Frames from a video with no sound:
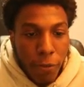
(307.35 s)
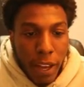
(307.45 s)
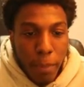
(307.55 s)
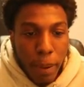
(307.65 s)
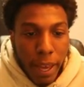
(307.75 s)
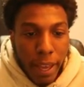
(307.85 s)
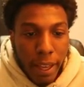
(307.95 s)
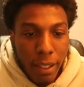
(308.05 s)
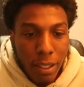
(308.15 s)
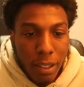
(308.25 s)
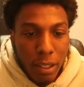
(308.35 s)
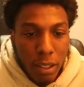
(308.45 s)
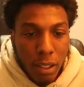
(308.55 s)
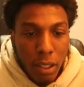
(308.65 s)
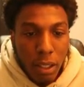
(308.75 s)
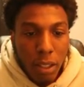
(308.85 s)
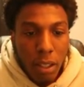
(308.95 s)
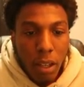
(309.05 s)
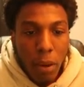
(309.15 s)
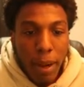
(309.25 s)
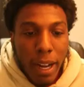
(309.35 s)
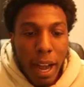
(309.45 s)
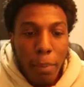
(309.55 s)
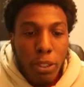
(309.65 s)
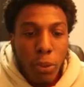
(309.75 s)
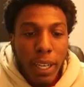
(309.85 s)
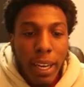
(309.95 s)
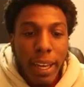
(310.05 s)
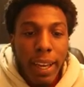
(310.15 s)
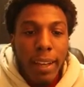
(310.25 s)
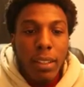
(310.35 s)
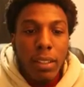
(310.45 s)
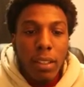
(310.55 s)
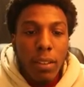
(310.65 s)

fake pass. Oh my God. Between the legs.